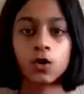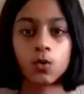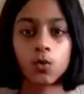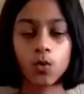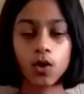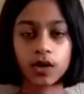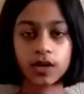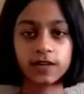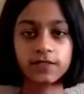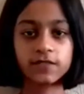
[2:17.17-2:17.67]

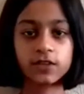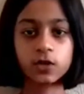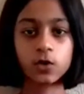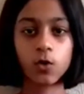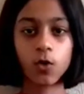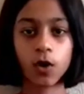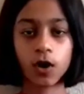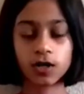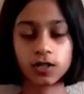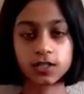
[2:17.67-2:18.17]
One of the
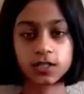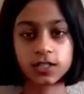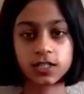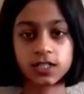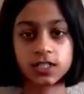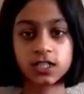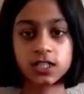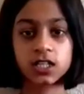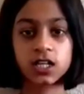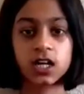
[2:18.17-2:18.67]

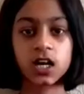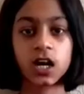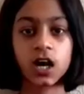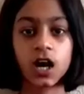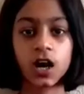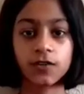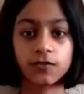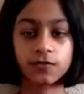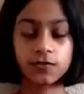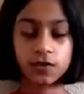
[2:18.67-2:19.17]
qualities
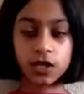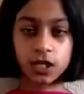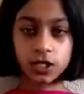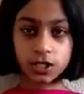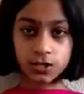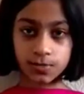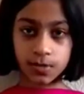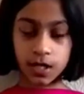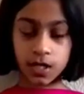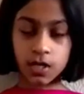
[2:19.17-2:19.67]
of
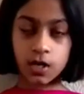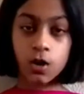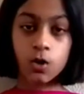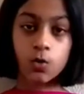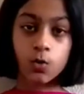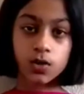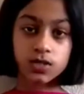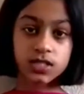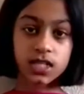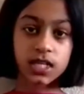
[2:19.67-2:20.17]
Lakshman
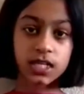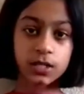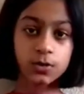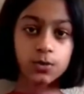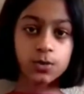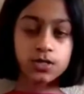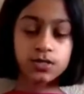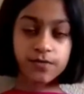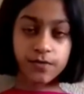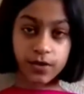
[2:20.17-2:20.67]
was that he
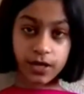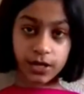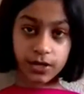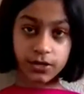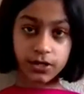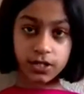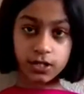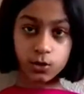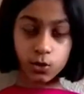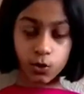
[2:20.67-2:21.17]
was
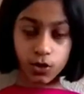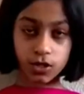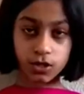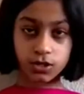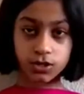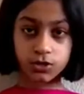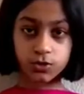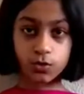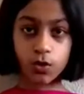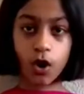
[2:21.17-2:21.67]
very
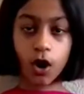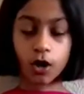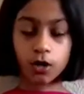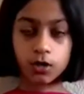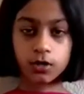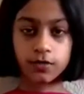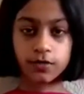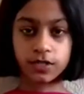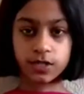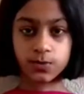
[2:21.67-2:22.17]
loyal to
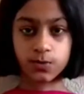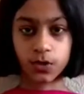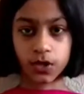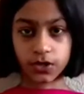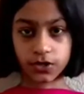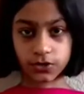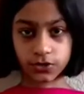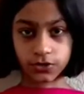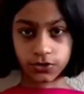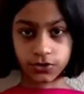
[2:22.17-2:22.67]
all of his
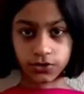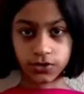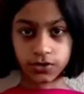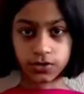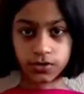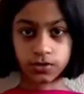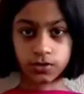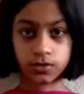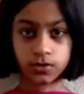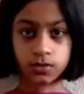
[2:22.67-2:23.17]

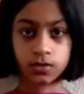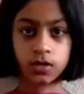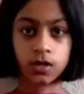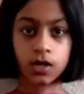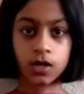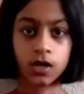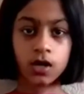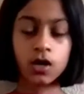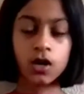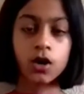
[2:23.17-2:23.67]
brothers.
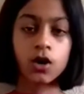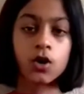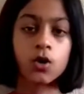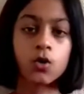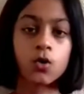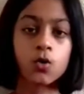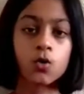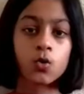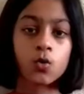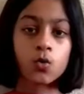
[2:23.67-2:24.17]

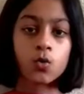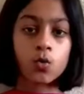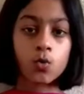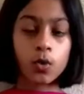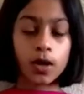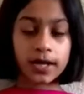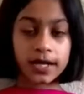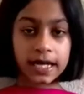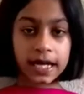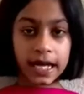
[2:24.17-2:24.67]

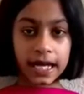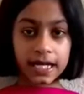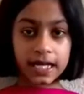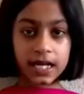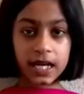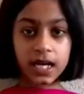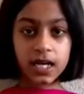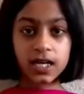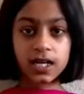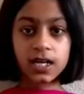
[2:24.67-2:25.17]
When
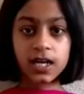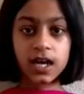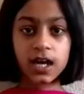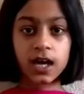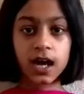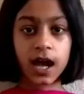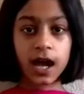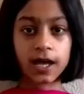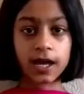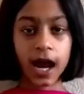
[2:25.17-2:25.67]
Kekai
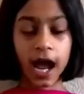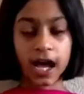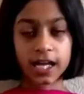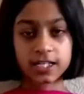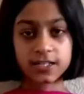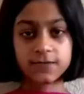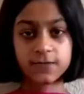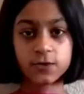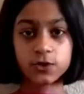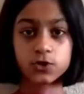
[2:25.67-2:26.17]
had
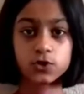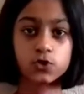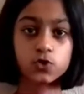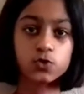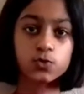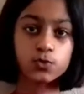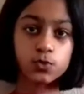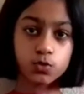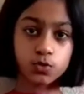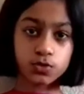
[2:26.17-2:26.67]
asked for
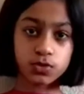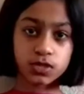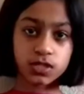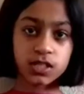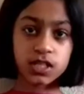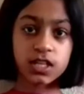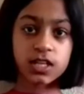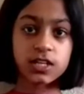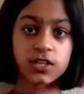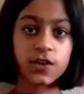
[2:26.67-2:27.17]
two
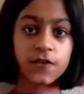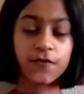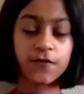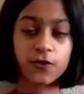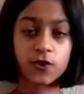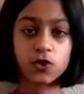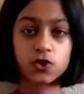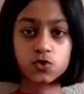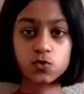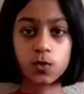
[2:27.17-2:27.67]
boons, the
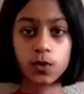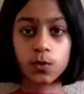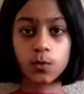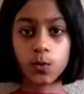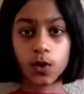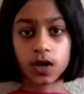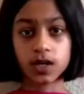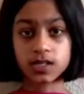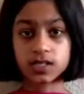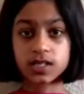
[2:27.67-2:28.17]
first
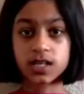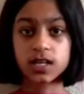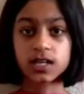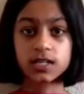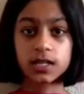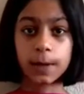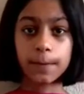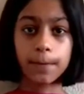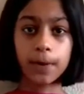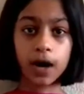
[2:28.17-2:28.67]
one was
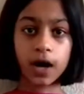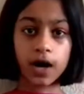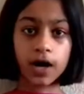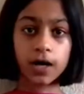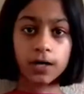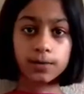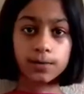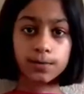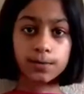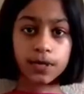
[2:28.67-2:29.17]
that
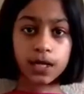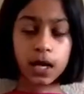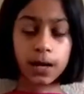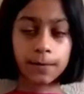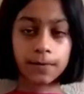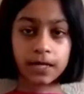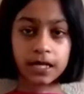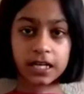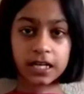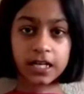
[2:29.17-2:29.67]
Bharat
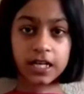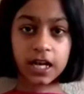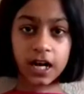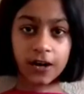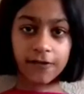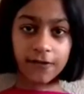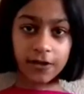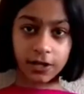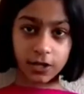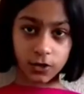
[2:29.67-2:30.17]
become king
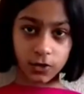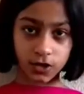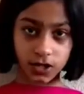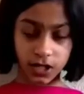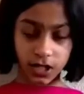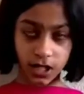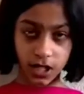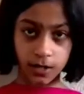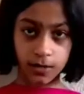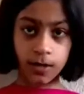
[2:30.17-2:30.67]
of
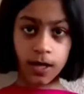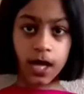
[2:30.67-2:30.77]
Ayodhya,